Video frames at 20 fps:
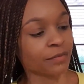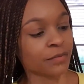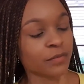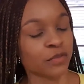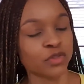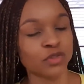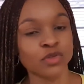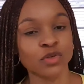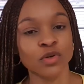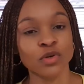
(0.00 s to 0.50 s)

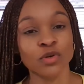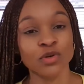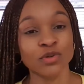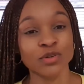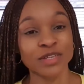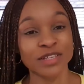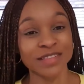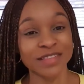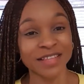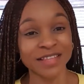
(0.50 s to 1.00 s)

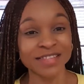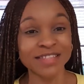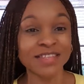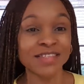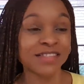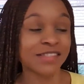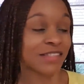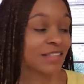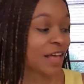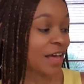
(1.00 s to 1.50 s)
so that's a
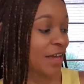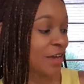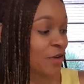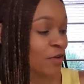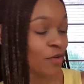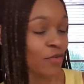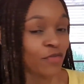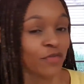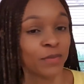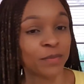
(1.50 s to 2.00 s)
sign
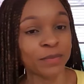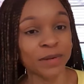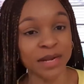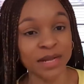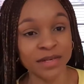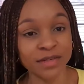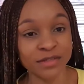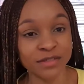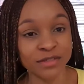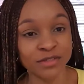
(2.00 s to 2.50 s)
of a
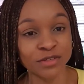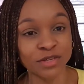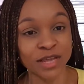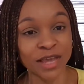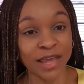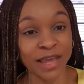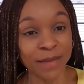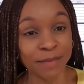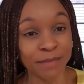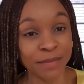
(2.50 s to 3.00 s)
plant
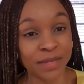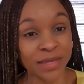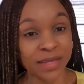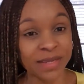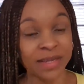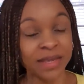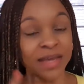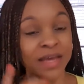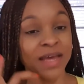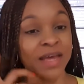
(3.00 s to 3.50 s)

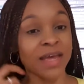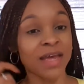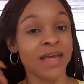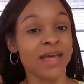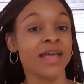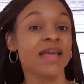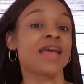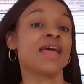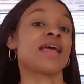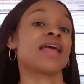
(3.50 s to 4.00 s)
happy
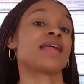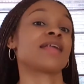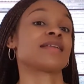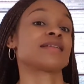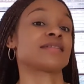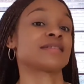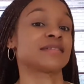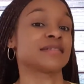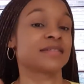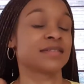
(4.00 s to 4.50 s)

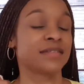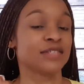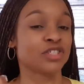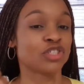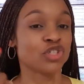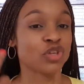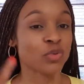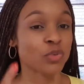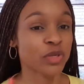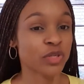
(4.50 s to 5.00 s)
and
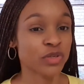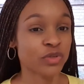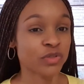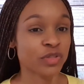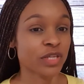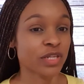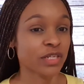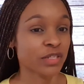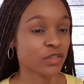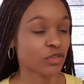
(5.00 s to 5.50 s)
showing you
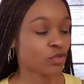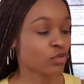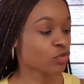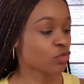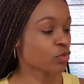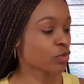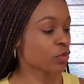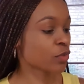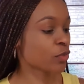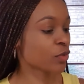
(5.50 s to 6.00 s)
that it's
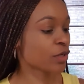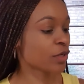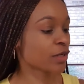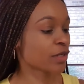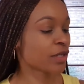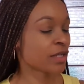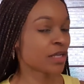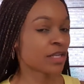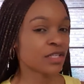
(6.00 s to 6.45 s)
doing well.